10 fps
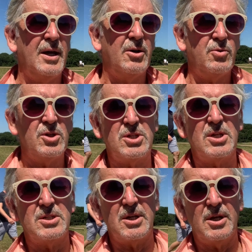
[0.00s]
which
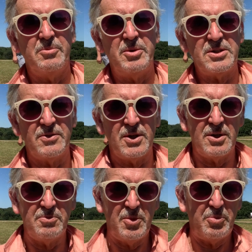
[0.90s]
is a bit of
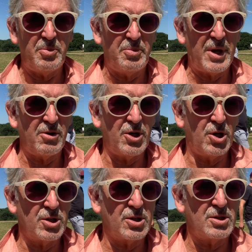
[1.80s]
a
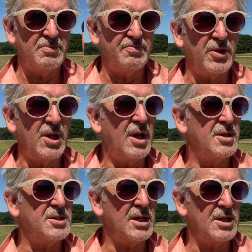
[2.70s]
paradox,
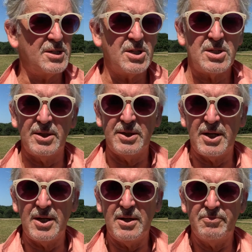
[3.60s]
seeing as it's
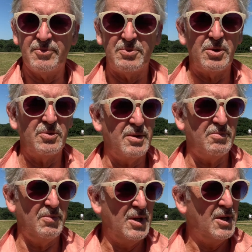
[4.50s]
Sunday,
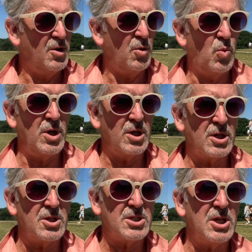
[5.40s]
but
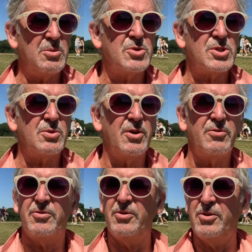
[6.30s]
work seems to
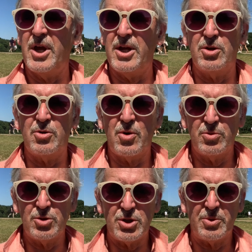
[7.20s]
have
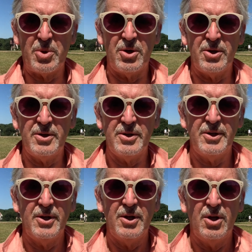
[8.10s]
encroached upon
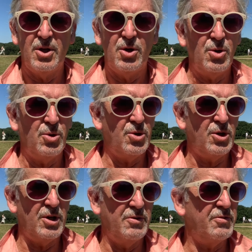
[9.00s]

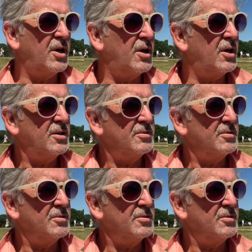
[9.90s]
all of our